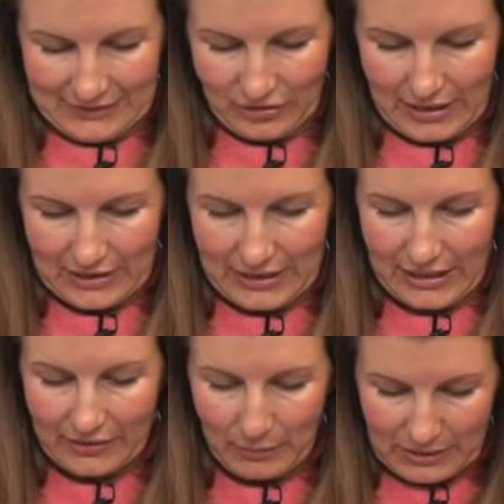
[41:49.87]
Trying to
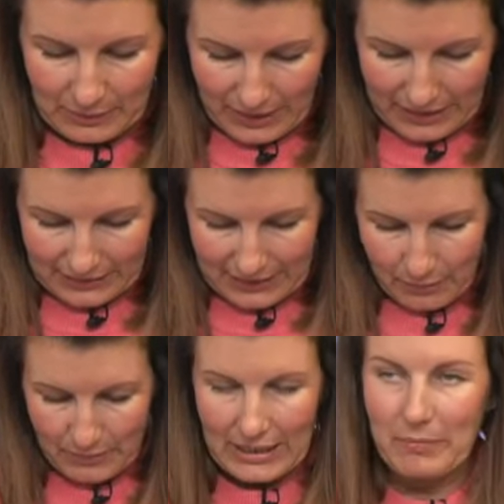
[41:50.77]
get a mince pie
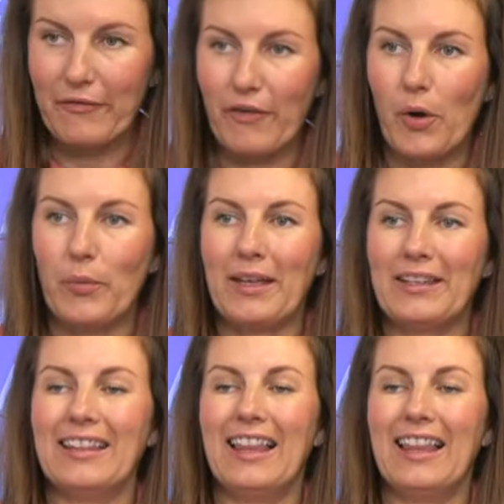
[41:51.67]
down my neck before we went